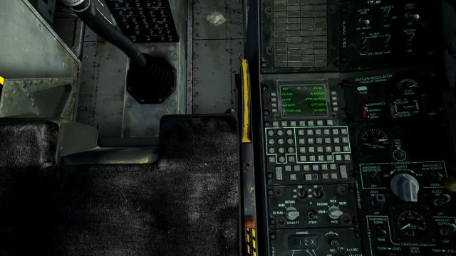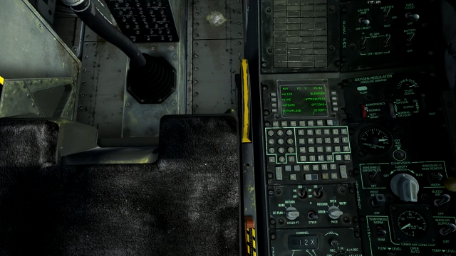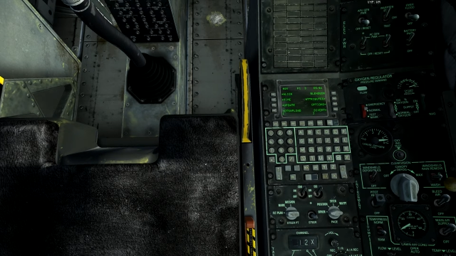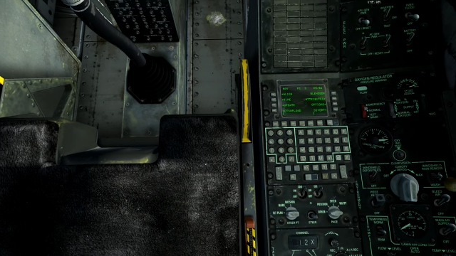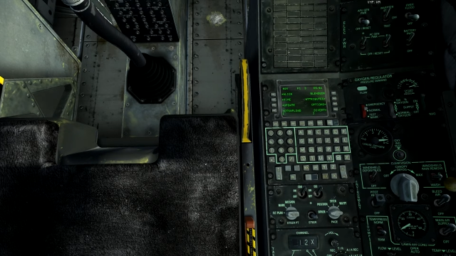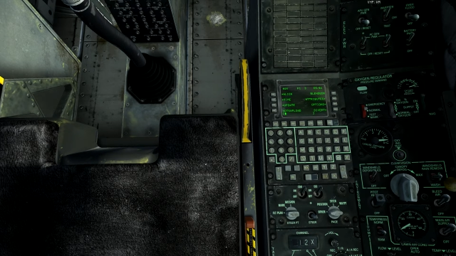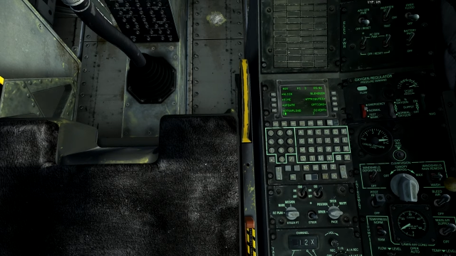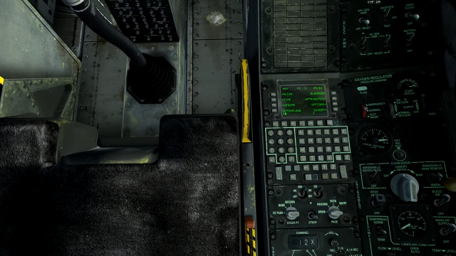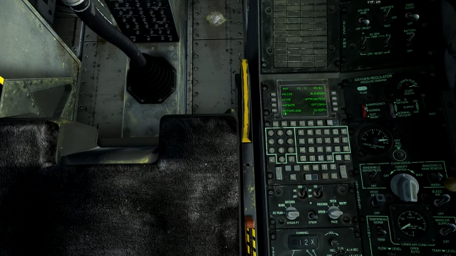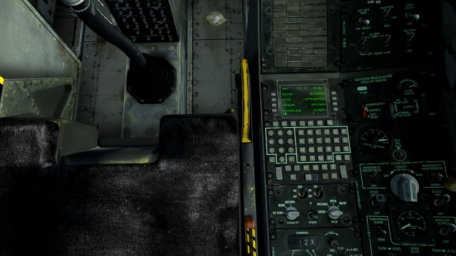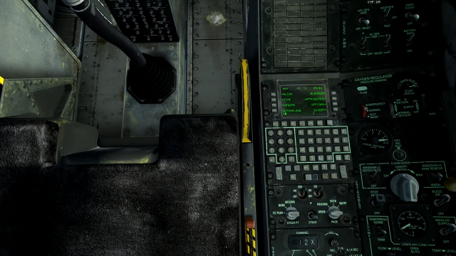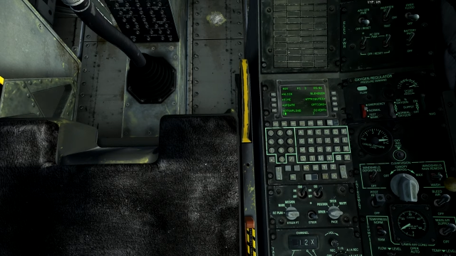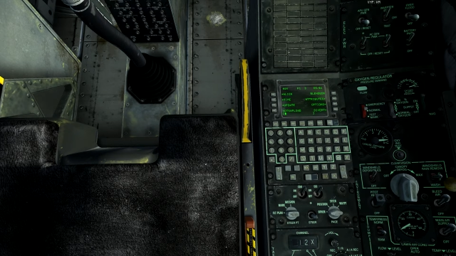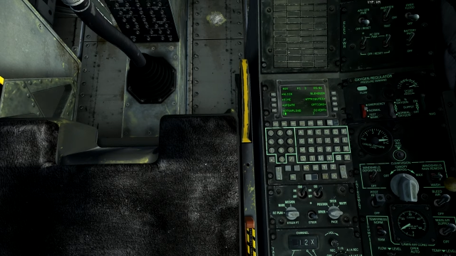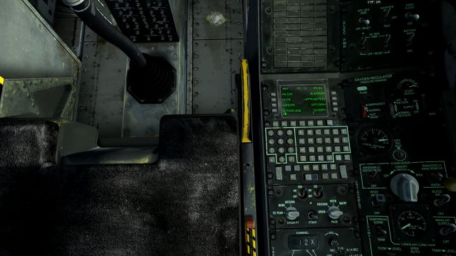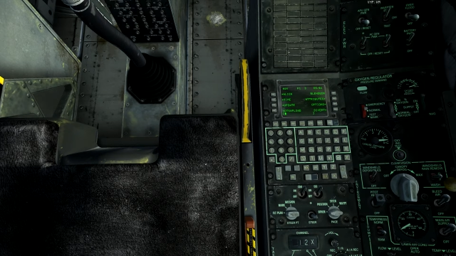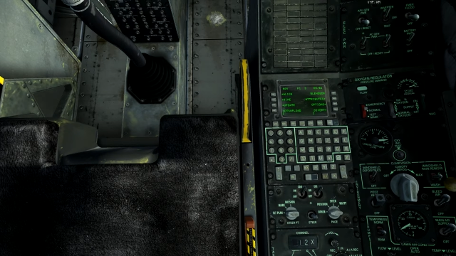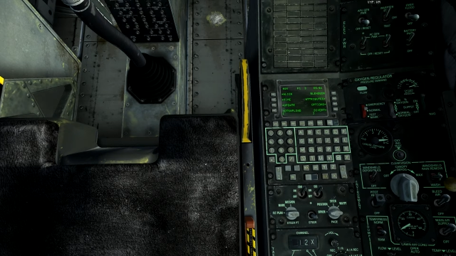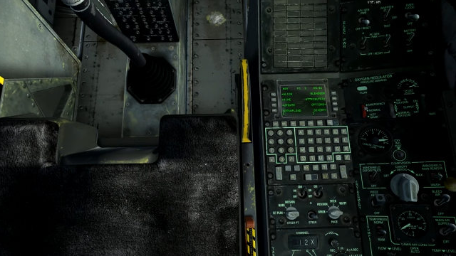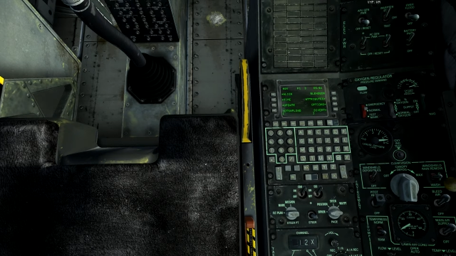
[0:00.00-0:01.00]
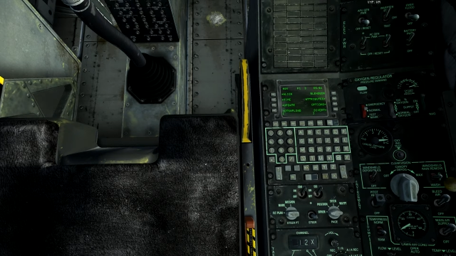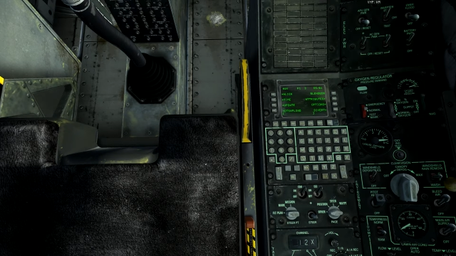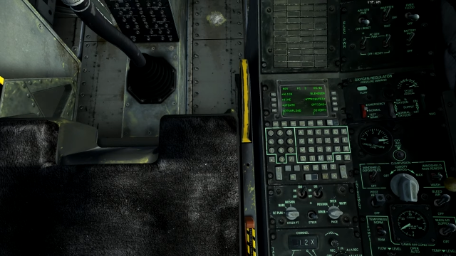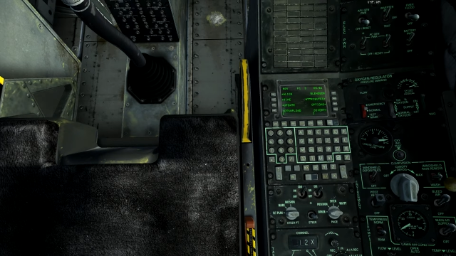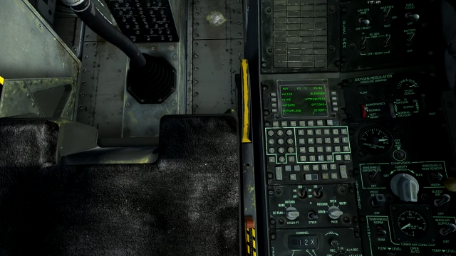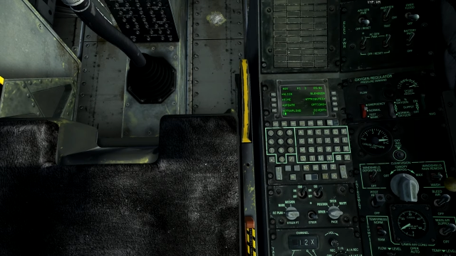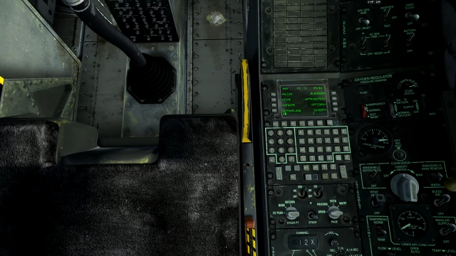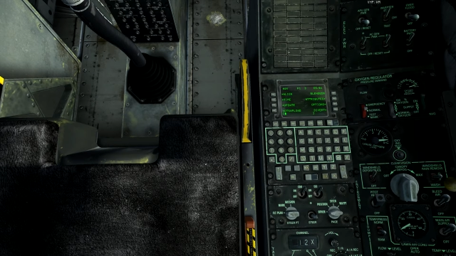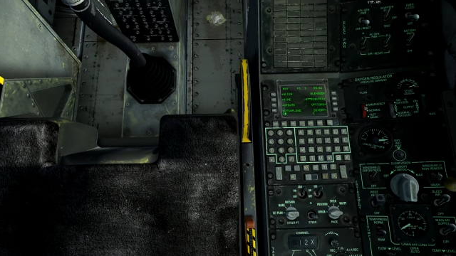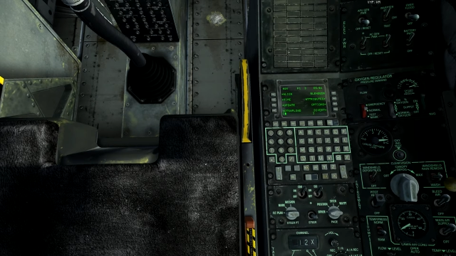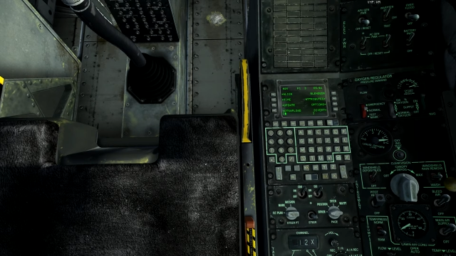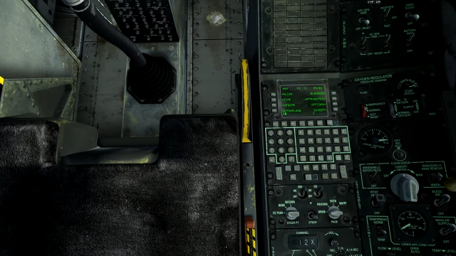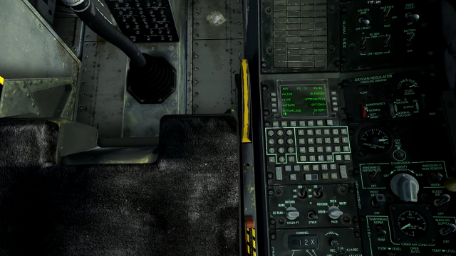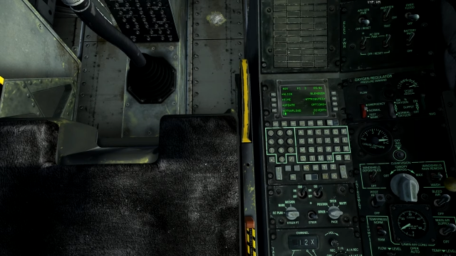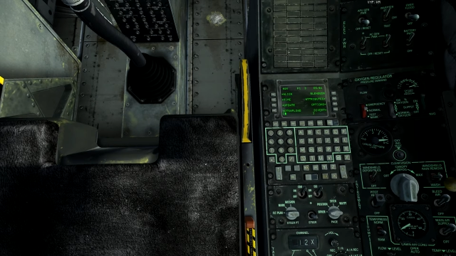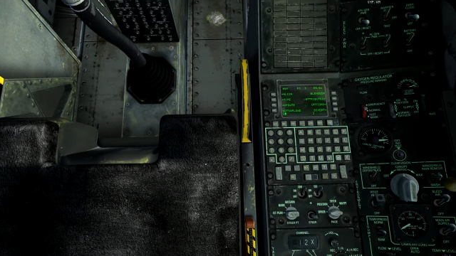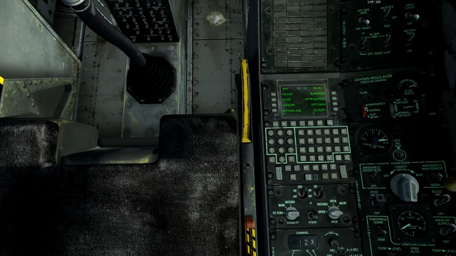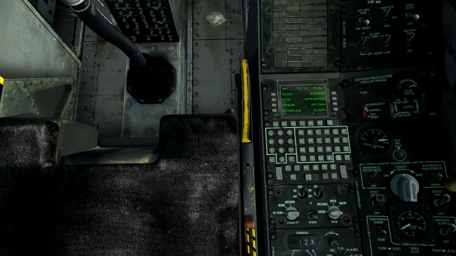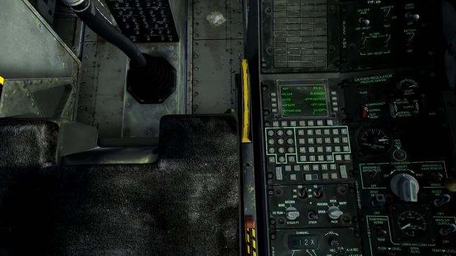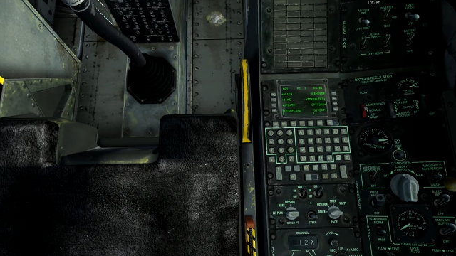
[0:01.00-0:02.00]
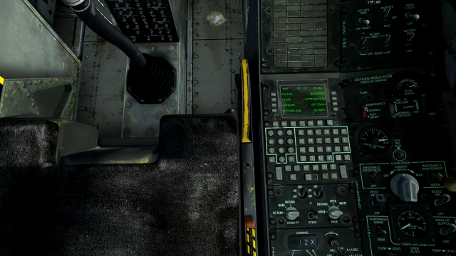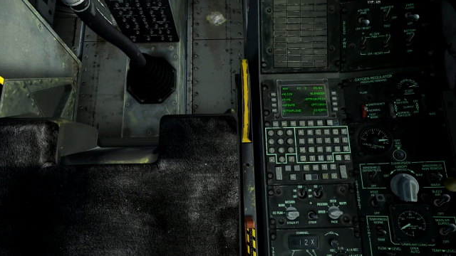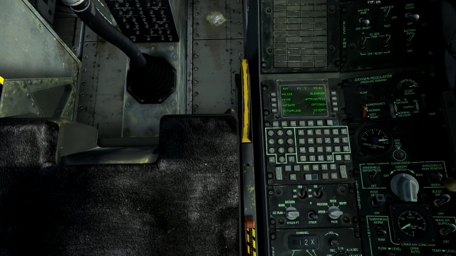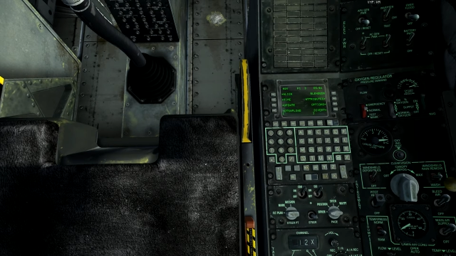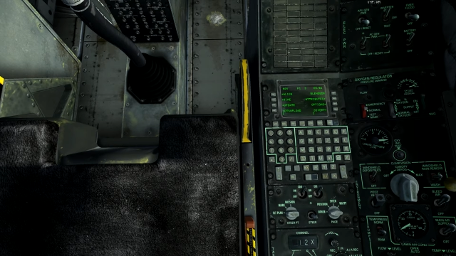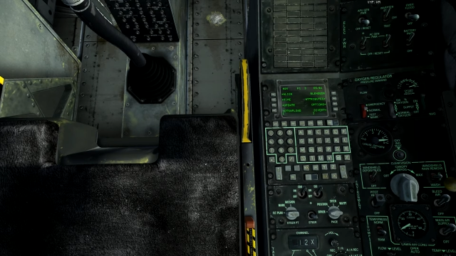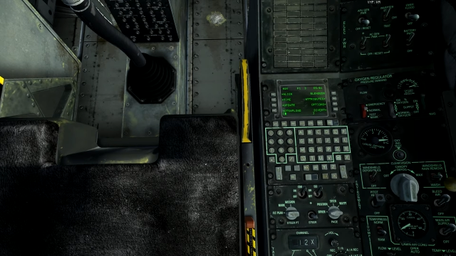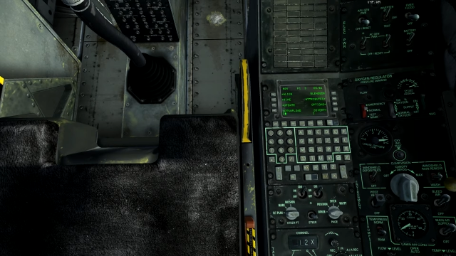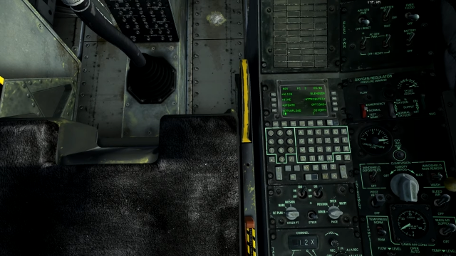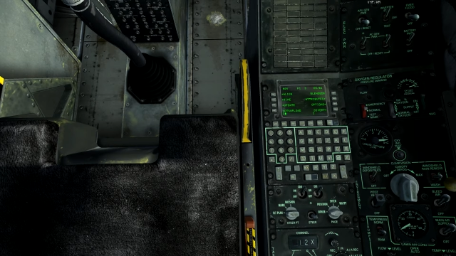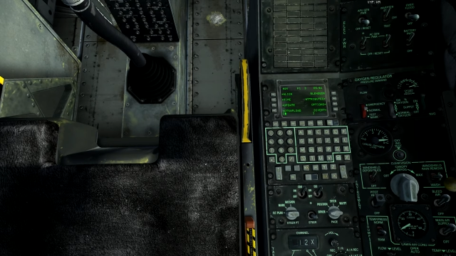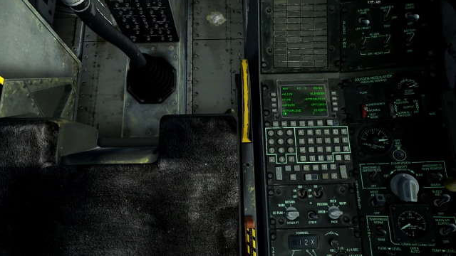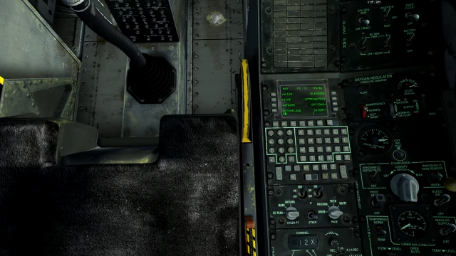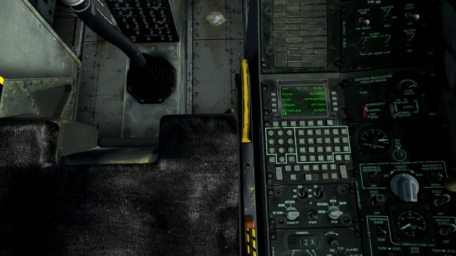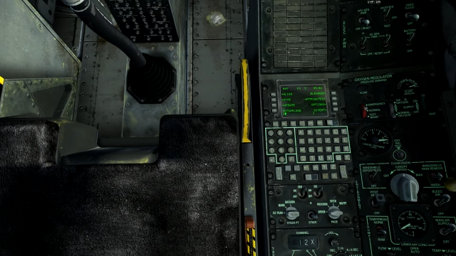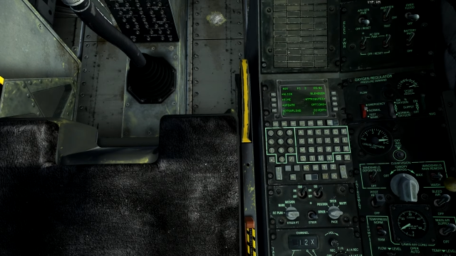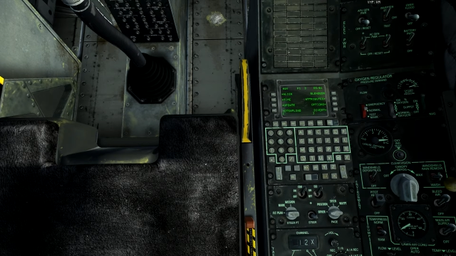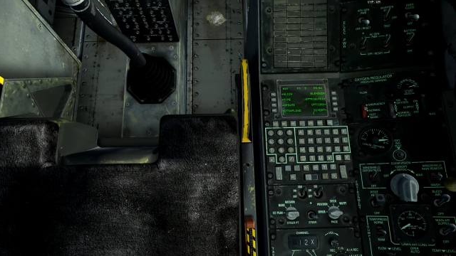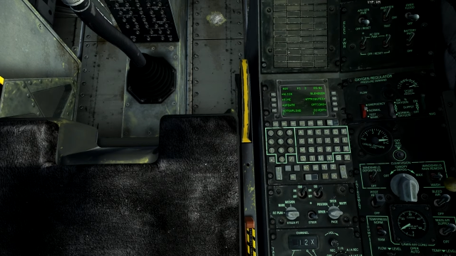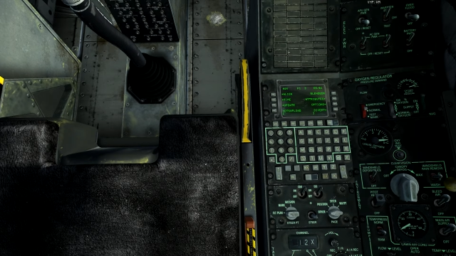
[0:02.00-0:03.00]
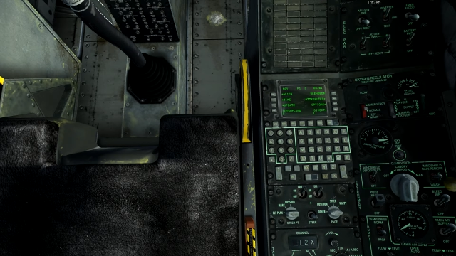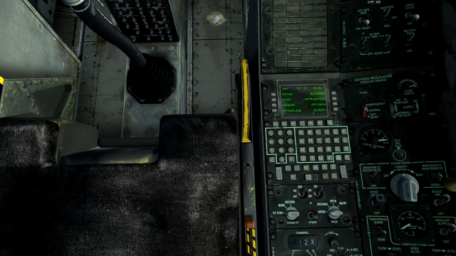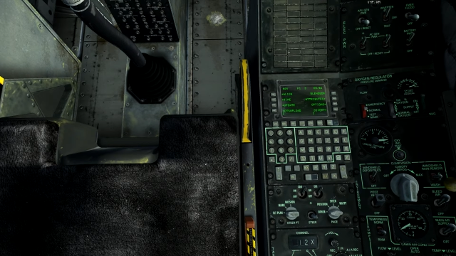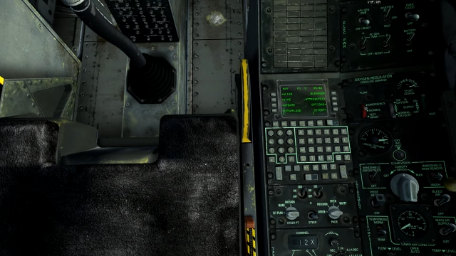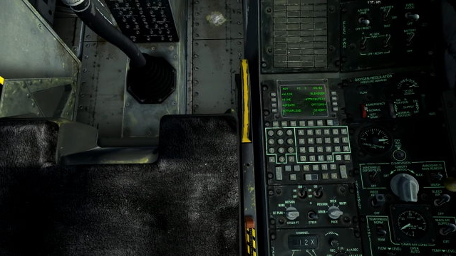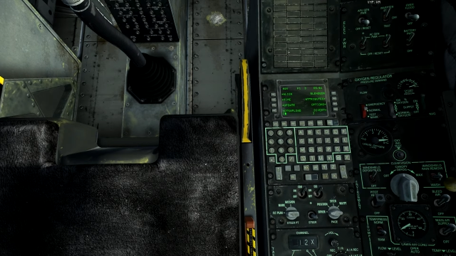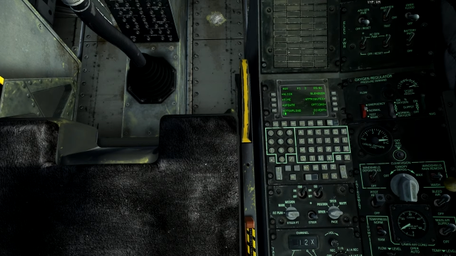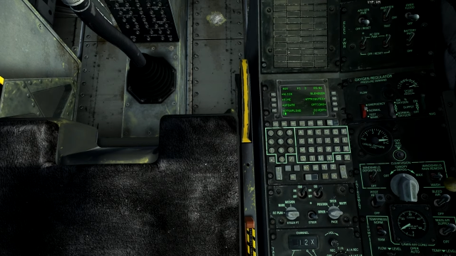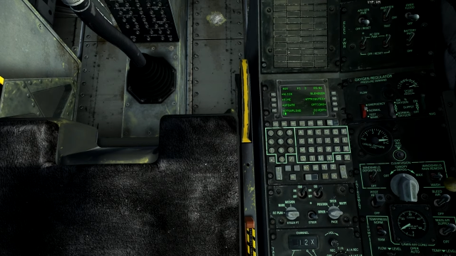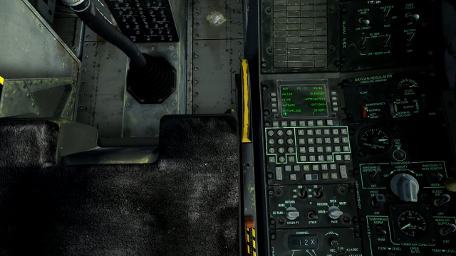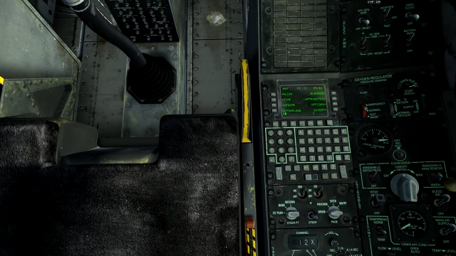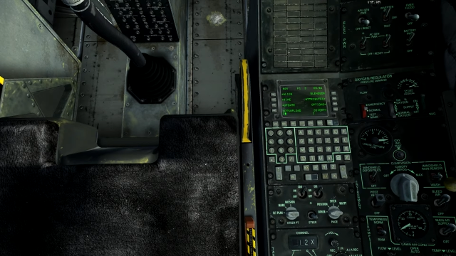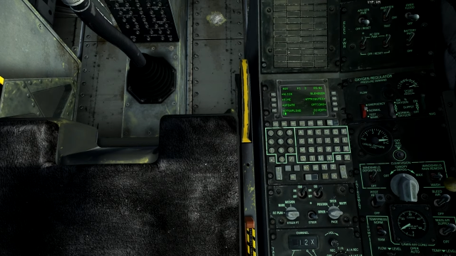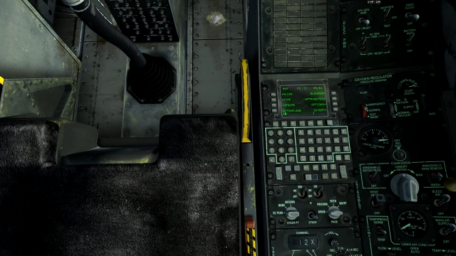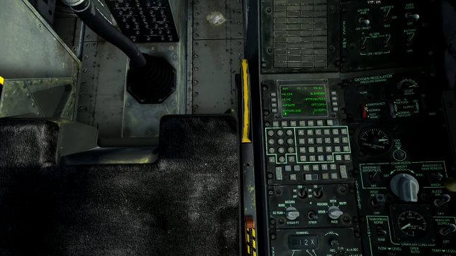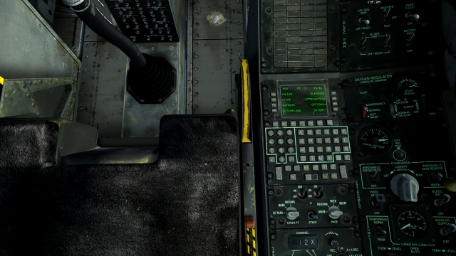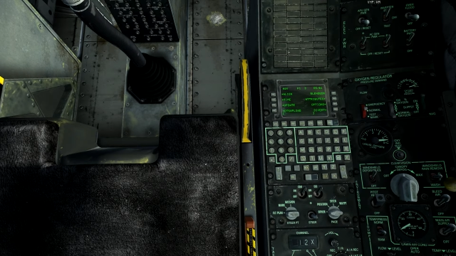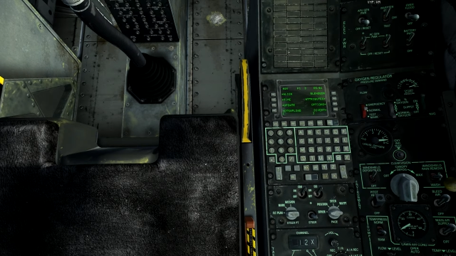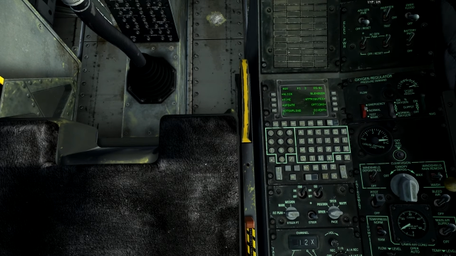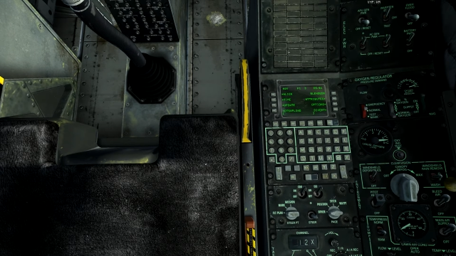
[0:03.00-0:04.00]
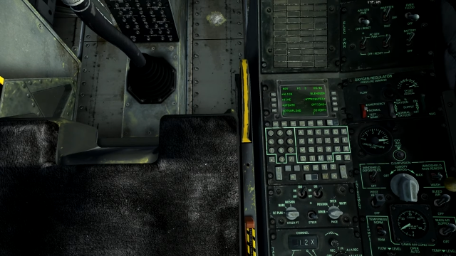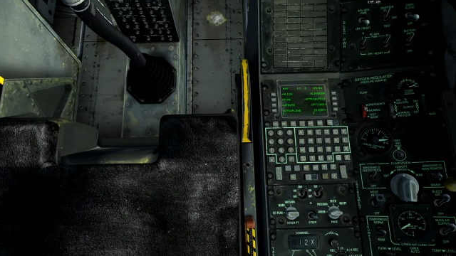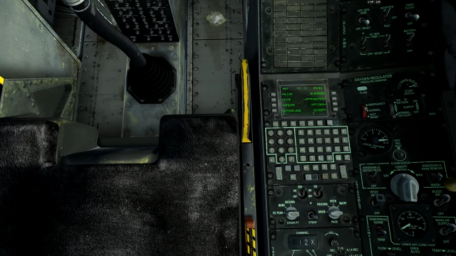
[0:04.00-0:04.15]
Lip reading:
[unreadable: no face in view]